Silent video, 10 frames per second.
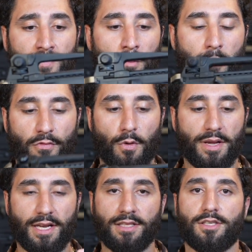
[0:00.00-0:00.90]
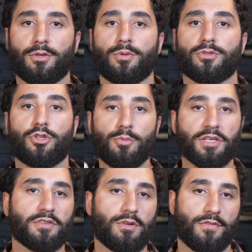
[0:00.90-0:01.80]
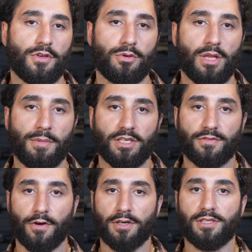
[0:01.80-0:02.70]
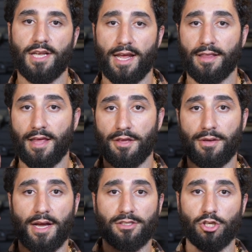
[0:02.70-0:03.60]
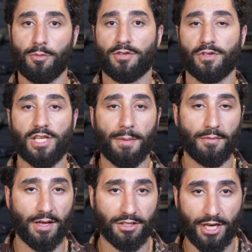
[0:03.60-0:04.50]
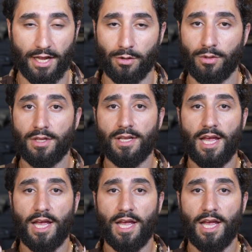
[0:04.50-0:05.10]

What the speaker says: But before we get into too much of the review, let me just first say thank you guys so much for stopping by the channel.